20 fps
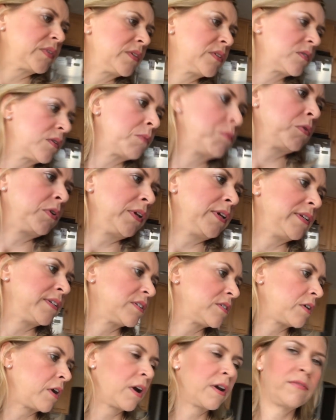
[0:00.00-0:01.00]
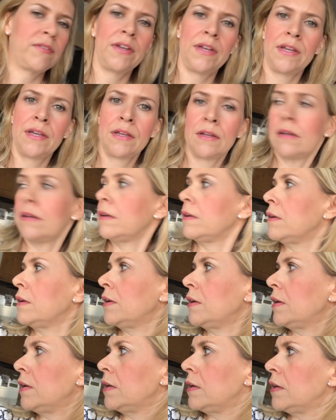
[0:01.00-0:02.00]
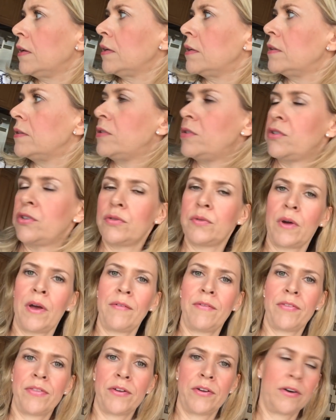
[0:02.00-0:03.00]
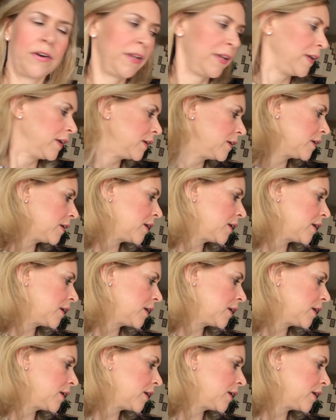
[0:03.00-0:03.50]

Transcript: So I'm really starving. It's 12:30